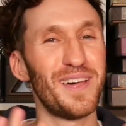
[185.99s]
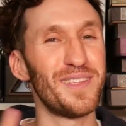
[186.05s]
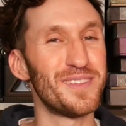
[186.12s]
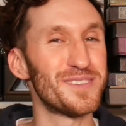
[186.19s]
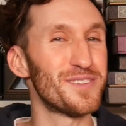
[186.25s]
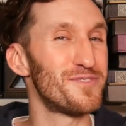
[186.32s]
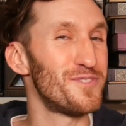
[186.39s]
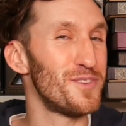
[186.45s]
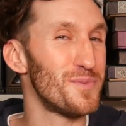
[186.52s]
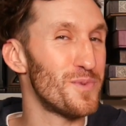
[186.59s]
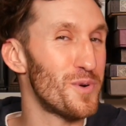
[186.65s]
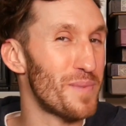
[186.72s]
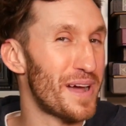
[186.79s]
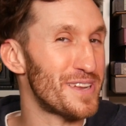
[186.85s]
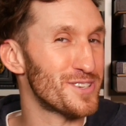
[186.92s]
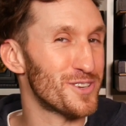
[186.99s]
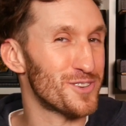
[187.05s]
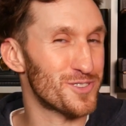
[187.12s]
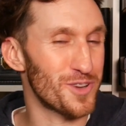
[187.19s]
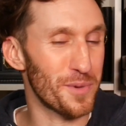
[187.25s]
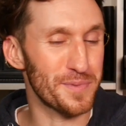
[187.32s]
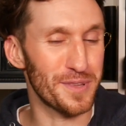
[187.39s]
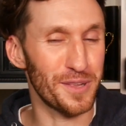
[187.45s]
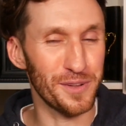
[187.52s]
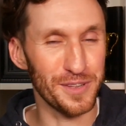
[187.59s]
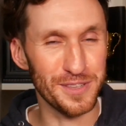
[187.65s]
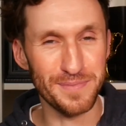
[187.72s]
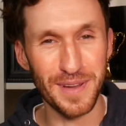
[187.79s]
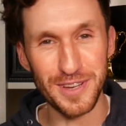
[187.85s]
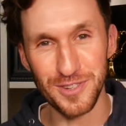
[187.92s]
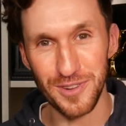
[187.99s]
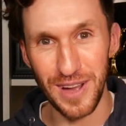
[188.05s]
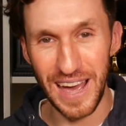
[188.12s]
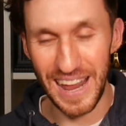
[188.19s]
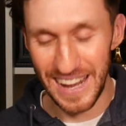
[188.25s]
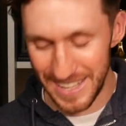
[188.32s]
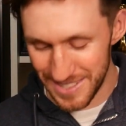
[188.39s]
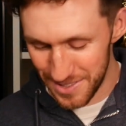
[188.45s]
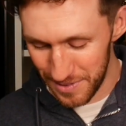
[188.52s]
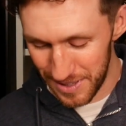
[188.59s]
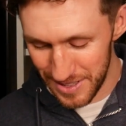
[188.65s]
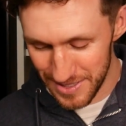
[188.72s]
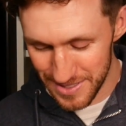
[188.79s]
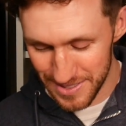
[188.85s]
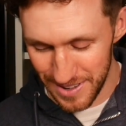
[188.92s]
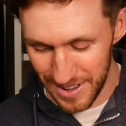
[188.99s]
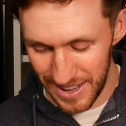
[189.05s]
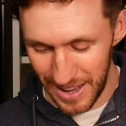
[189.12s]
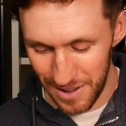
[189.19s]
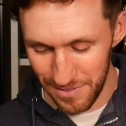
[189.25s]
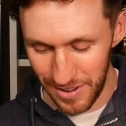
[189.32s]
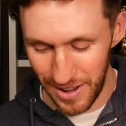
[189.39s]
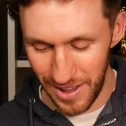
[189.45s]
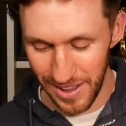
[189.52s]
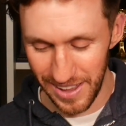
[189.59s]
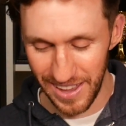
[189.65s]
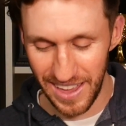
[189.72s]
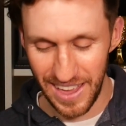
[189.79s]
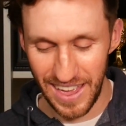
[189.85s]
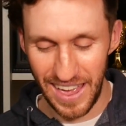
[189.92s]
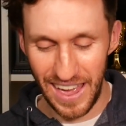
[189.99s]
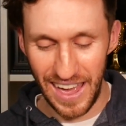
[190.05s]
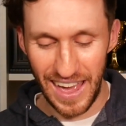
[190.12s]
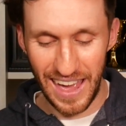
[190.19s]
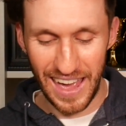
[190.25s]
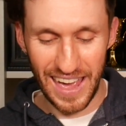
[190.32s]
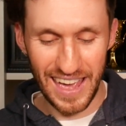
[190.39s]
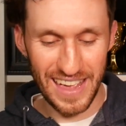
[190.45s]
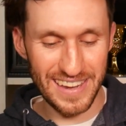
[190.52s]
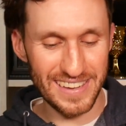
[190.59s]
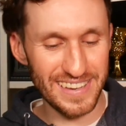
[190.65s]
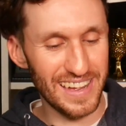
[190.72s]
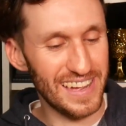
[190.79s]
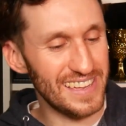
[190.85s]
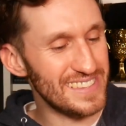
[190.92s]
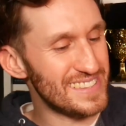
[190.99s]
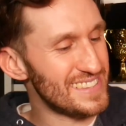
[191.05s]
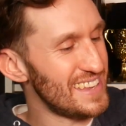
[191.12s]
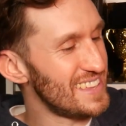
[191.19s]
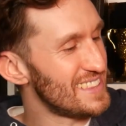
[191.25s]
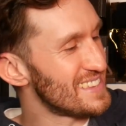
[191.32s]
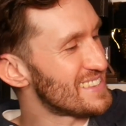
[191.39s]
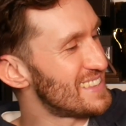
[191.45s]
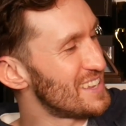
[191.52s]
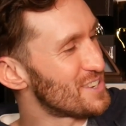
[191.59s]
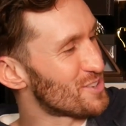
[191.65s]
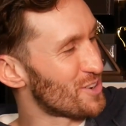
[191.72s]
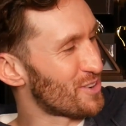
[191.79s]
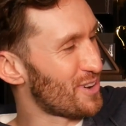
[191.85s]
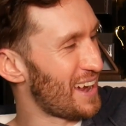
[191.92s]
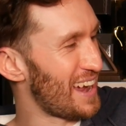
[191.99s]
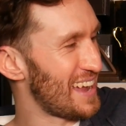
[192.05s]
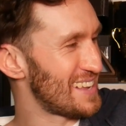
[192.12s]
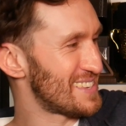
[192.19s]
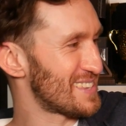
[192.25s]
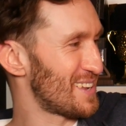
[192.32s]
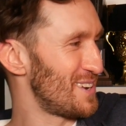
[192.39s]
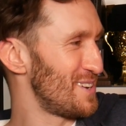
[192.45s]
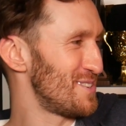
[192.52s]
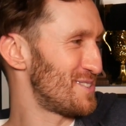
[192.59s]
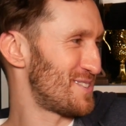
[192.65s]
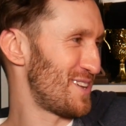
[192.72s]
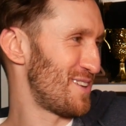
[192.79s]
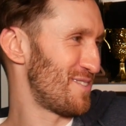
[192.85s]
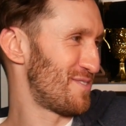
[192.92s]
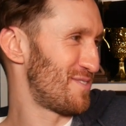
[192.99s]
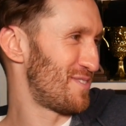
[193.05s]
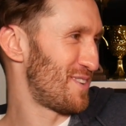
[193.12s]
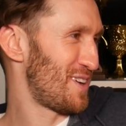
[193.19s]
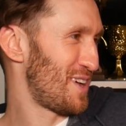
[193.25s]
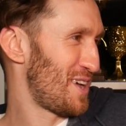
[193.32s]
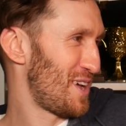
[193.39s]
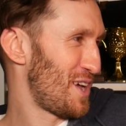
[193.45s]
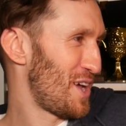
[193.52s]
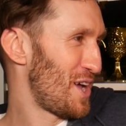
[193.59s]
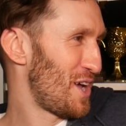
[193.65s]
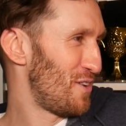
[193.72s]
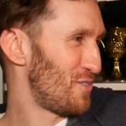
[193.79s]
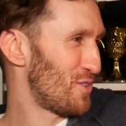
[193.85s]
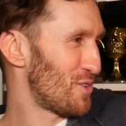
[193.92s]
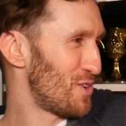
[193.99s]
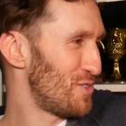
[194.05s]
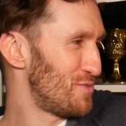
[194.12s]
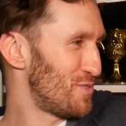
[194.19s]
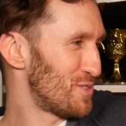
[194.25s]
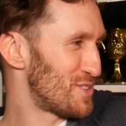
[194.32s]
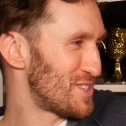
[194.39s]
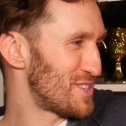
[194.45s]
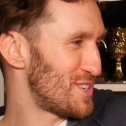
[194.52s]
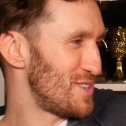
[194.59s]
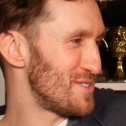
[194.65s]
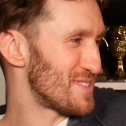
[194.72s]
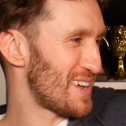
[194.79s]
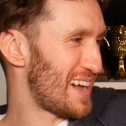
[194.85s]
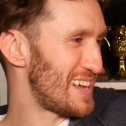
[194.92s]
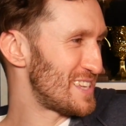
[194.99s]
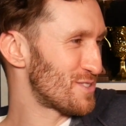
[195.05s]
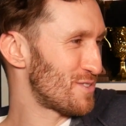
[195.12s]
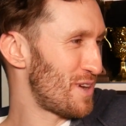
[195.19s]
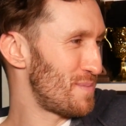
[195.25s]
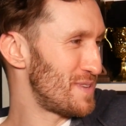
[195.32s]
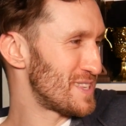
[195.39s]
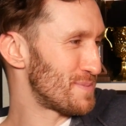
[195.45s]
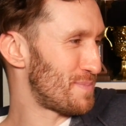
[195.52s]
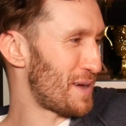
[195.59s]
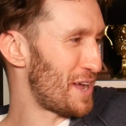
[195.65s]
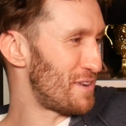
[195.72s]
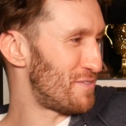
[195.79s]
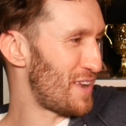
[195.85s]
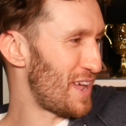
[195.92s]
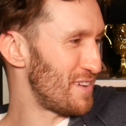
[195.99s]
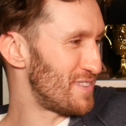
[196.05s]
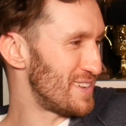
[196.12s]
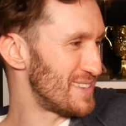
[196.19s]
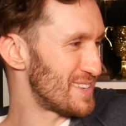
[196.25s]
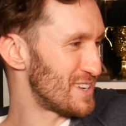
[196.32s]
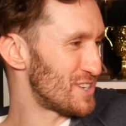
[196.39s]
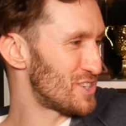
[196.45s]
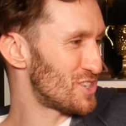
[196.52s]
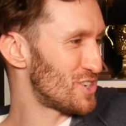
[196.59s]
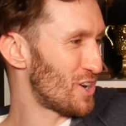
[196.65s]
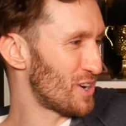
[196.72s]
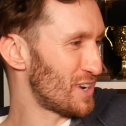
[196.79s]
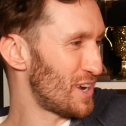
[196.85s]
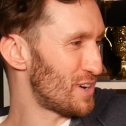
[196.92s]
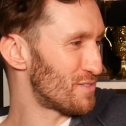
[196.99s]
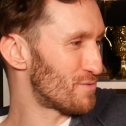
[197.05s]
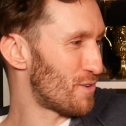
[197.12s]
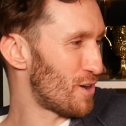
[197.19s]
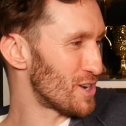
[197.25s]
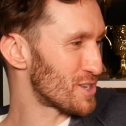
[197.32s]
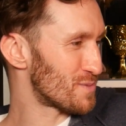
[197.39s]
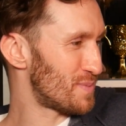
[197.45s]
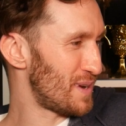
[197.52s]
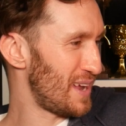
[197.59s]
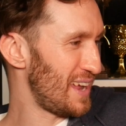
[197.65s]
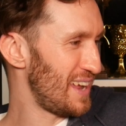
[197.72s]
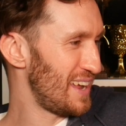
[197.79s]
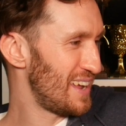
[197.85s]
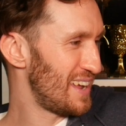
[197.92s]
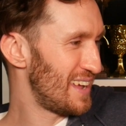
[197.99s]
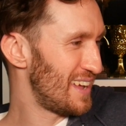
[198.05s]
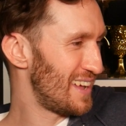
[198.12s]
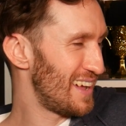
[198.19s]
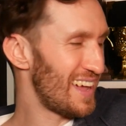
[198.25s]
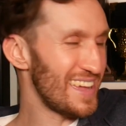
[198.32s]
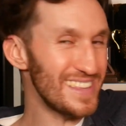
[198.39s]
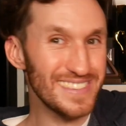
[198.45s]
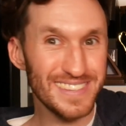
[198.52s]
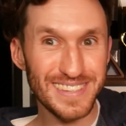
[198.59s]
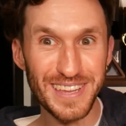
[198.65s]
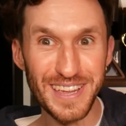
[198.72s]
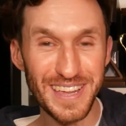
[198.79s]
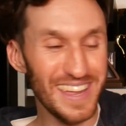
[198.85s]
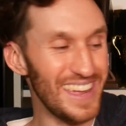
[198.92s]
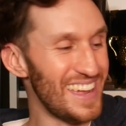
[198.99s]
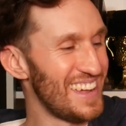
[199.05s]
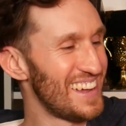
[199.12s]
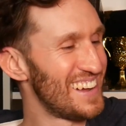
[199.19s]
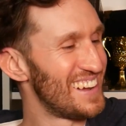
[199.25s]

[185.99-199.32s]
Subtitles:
there's a few more magical shops along this magical alley, so we can certainly have a look. And I see this Litjoy Crate exclusive Florian Fortescue's ice cream inspired flavors, chocolate raspberry. It's tea.